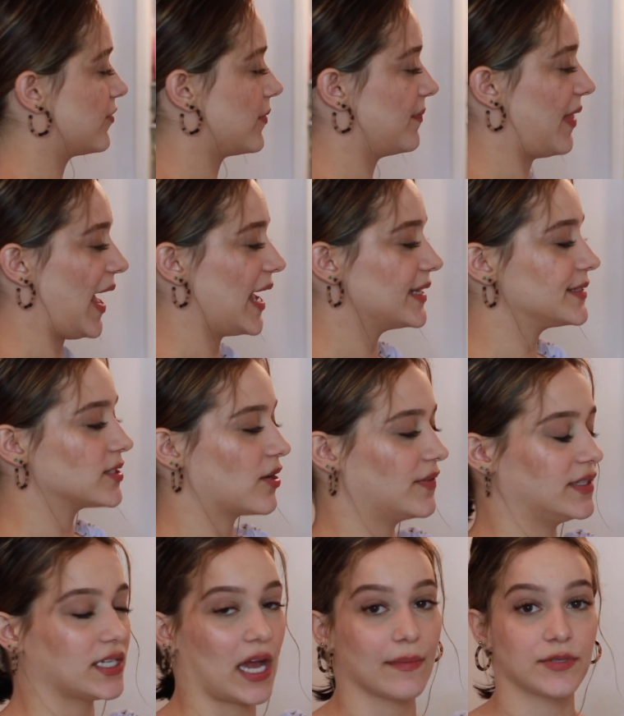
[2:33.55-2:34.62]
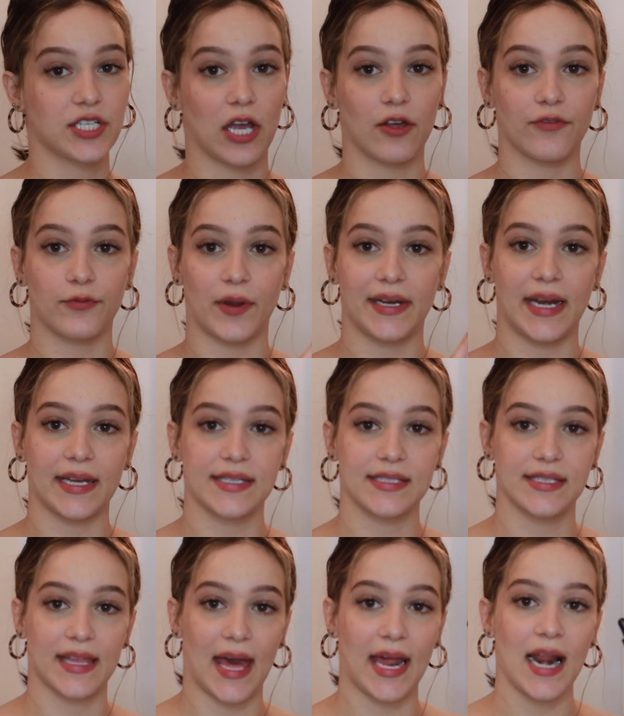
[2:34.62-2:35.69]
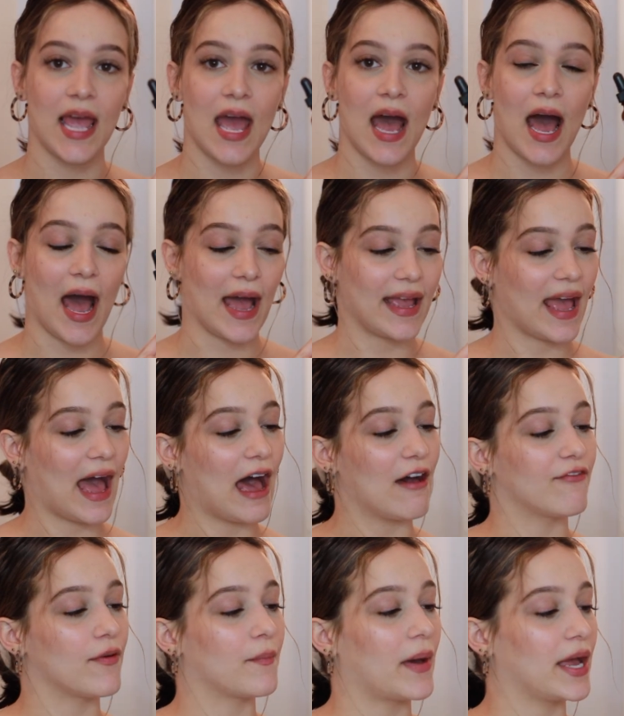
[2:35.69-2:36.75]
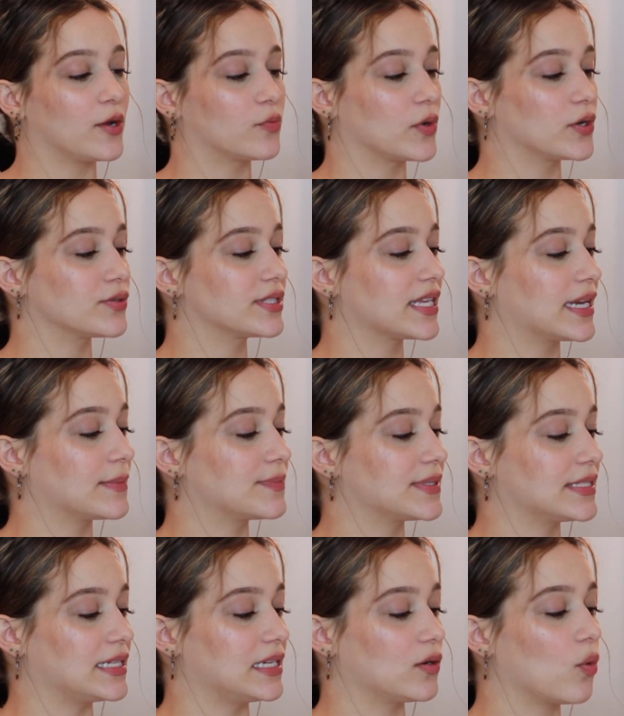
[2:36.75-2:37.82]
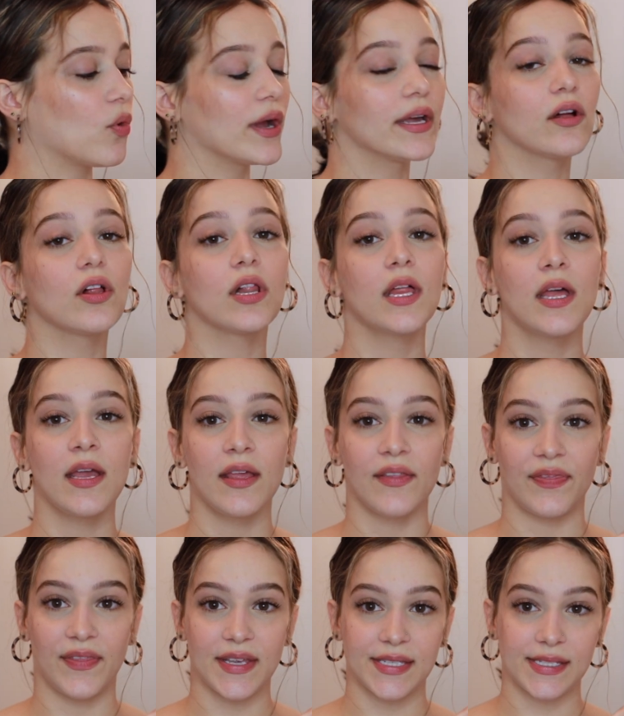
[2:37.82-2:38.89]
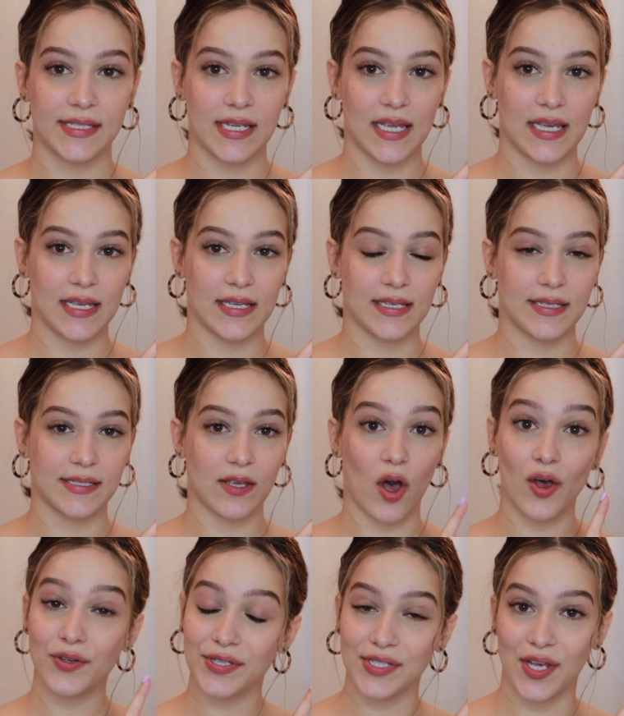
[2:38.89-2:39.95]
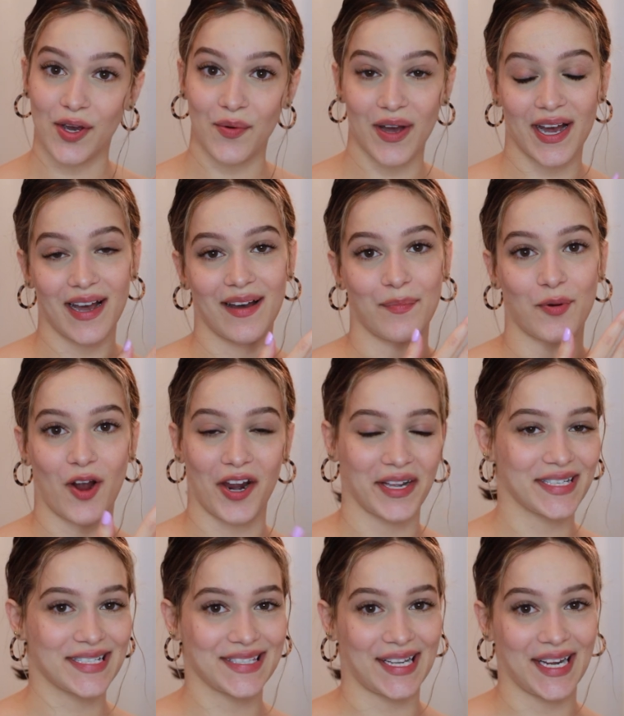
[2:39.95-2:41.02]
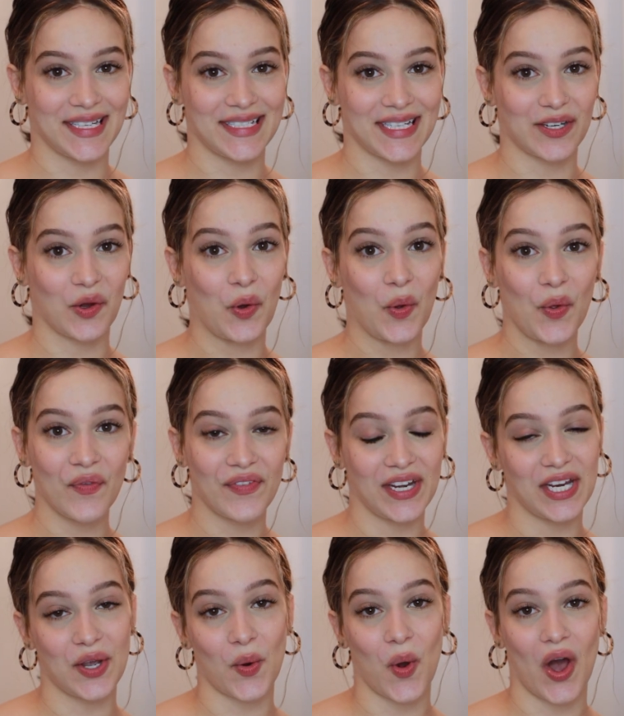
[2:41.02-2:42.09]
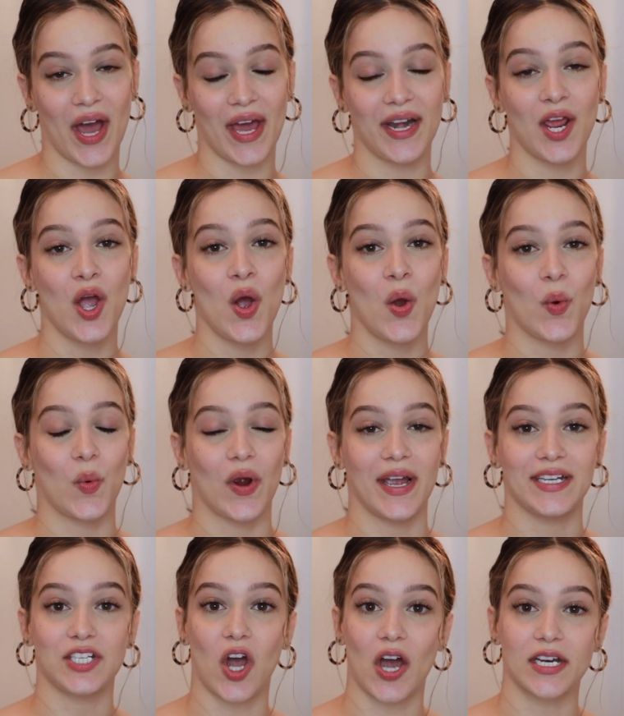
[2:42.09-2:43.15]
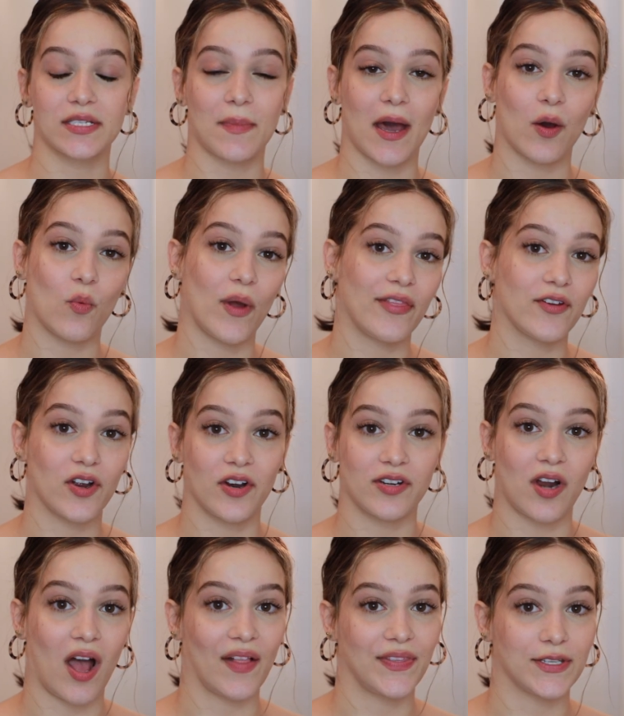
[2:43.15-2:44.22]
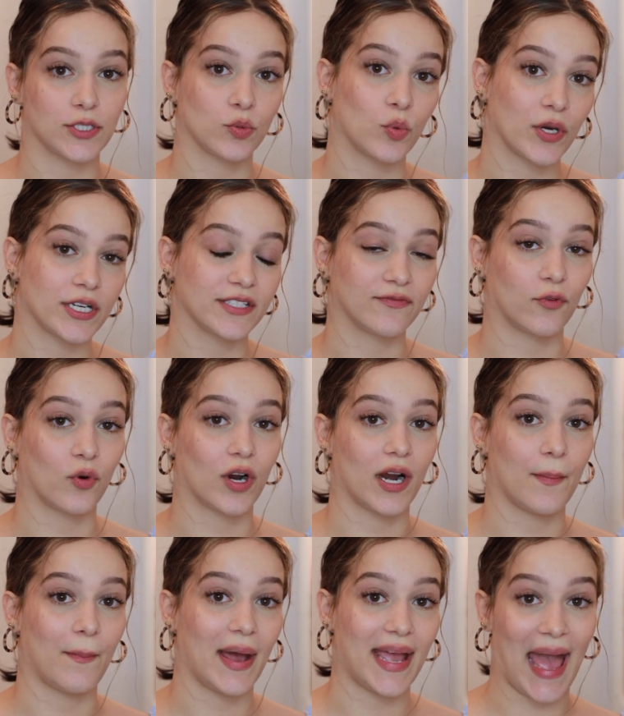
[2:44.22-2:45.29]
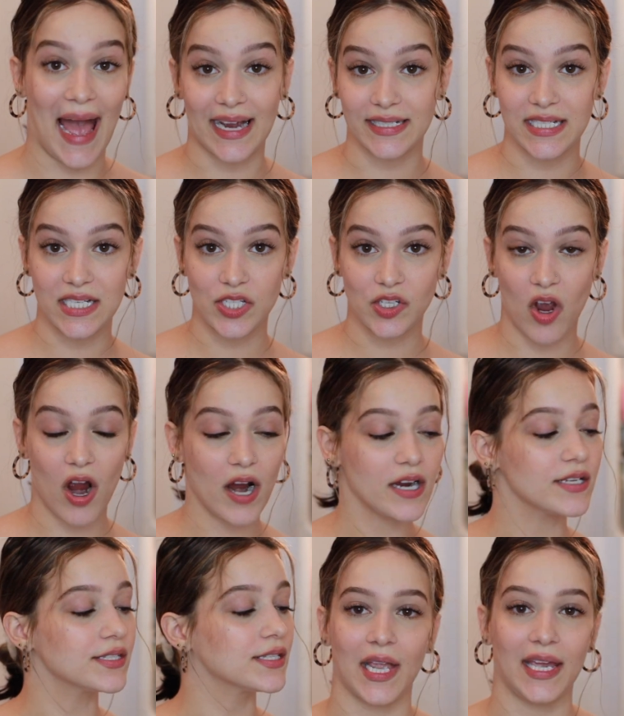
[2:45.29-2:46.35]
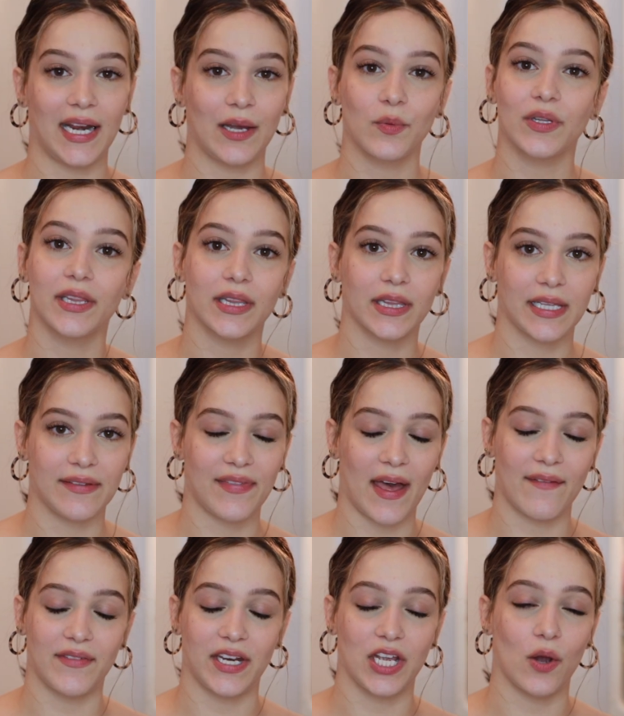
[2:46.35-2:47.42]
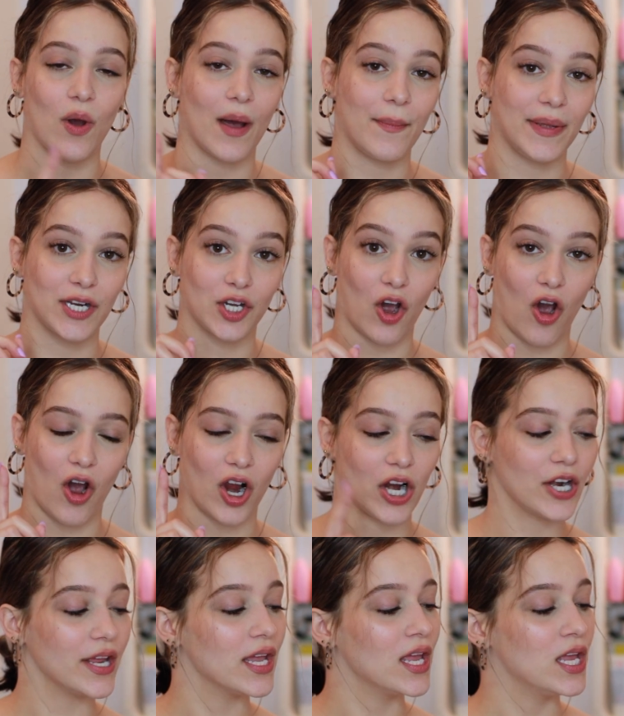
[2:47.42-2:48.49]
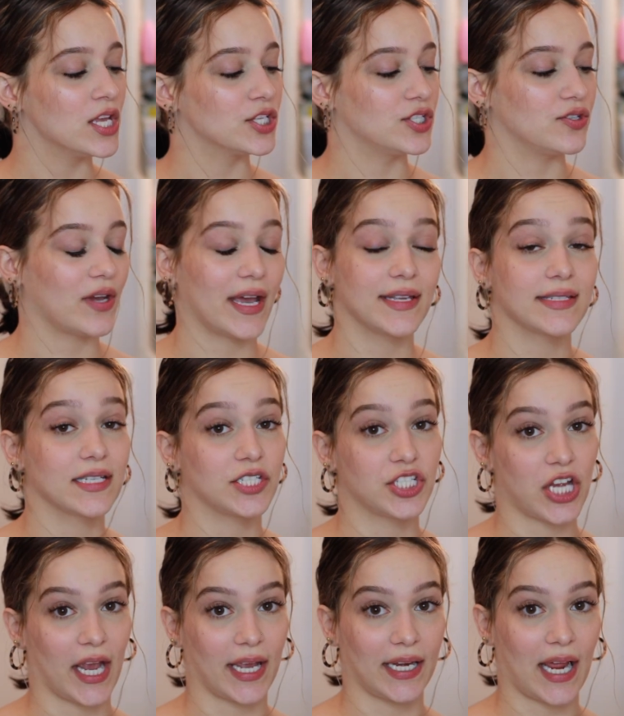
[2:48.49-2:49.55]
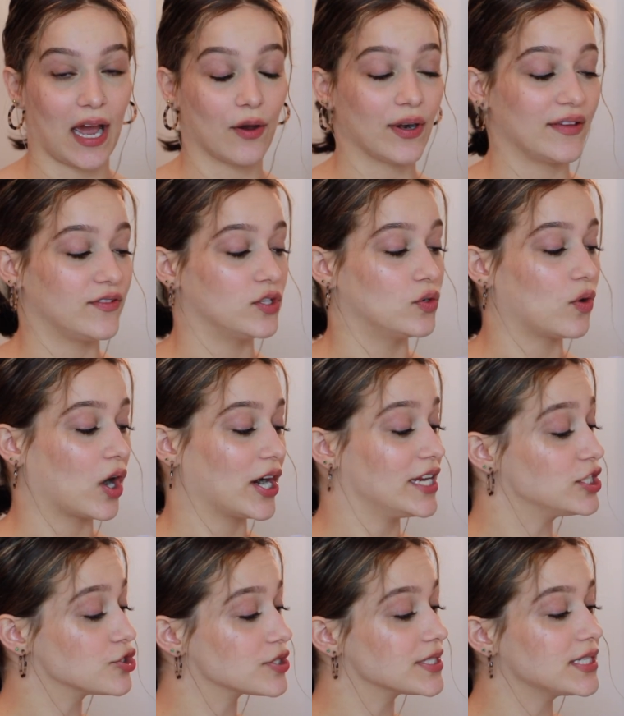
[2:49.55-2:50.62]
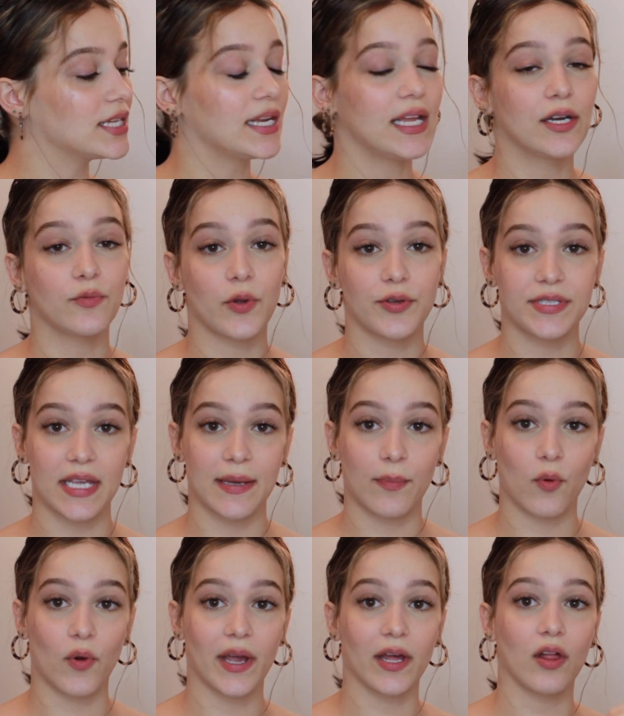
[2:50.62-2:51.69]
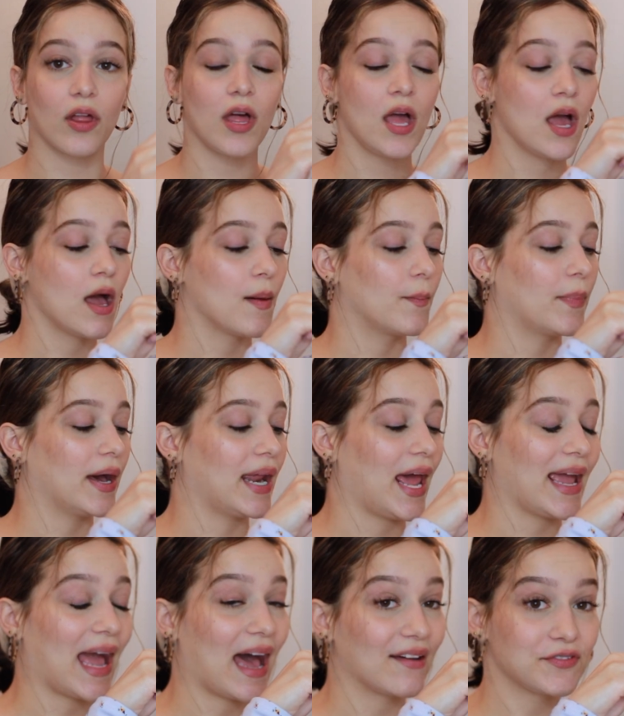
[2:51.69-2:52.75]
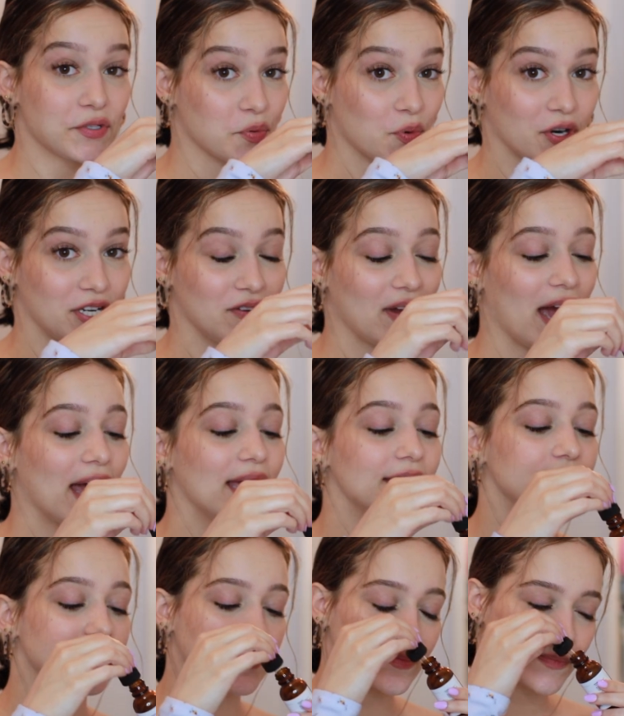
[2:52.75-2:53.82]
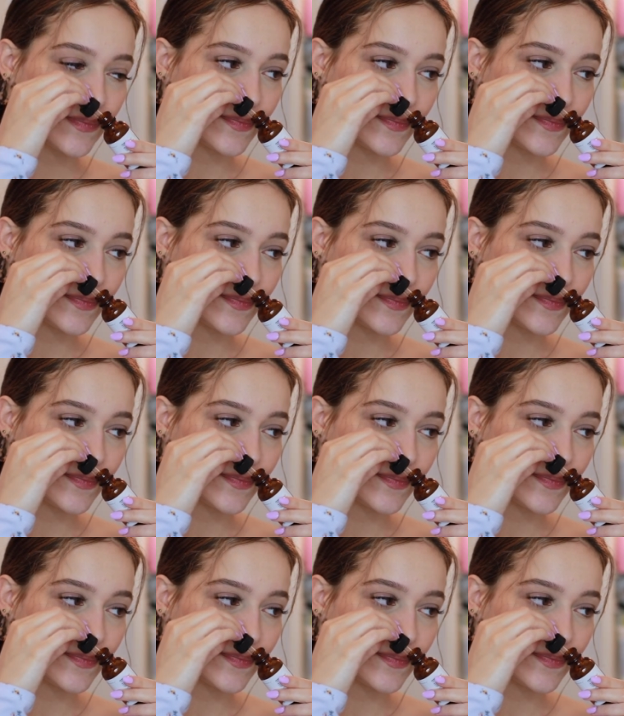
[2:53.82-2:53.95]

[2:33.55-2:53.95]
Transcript: from that, on the top shelf right next to that, I have my rose hip seed oil. This is also a product that I did a whole video on where I talked about whether or not this works for my acne scars. And I will leave that video up in a card so you guys can check it out if you are interested in rosehip oil. But I have to warn you guys,